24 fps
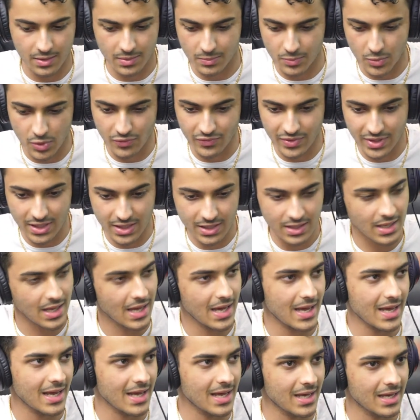movie,
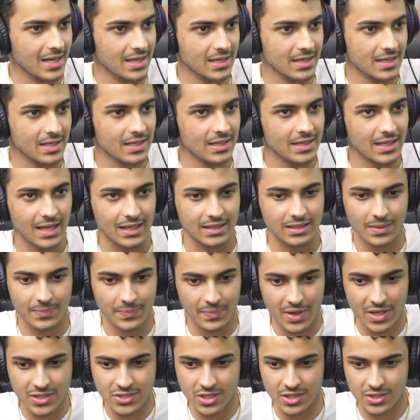and like the
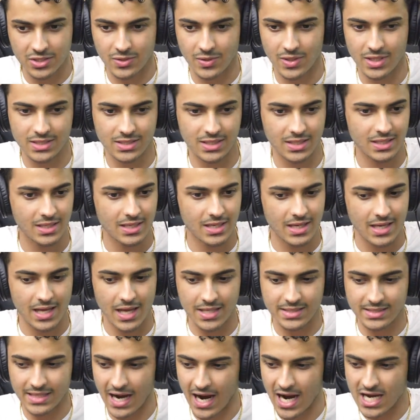budget is crazy.
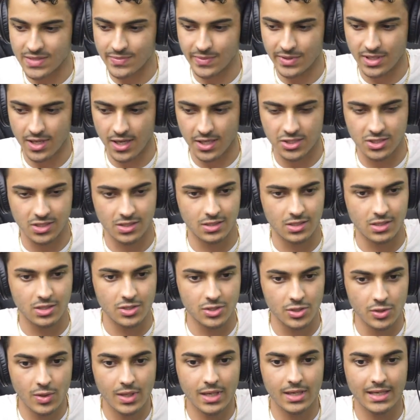It's the highest production.
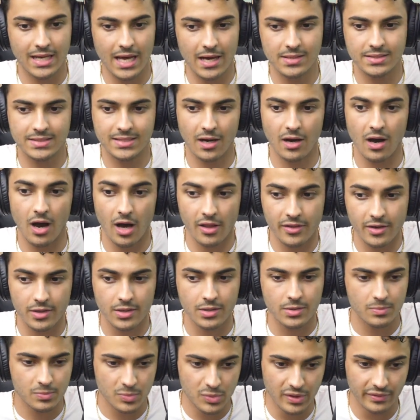You can now tell other
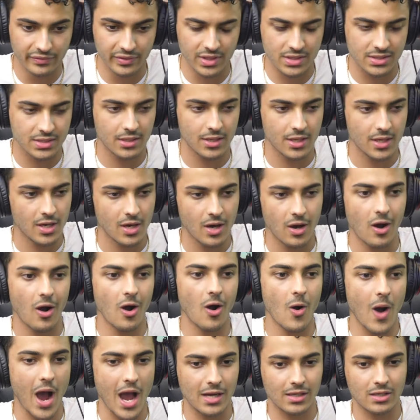movies,
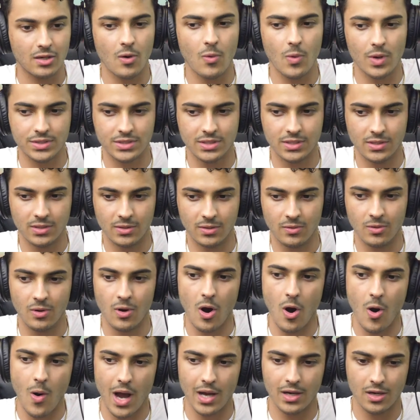"Oh, I know what to do.
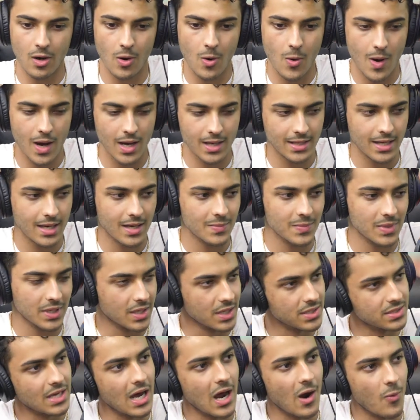Oh, I know who I am
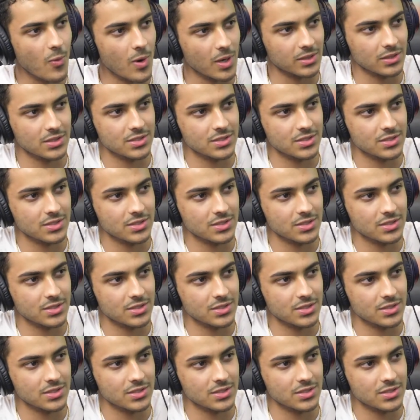because I worked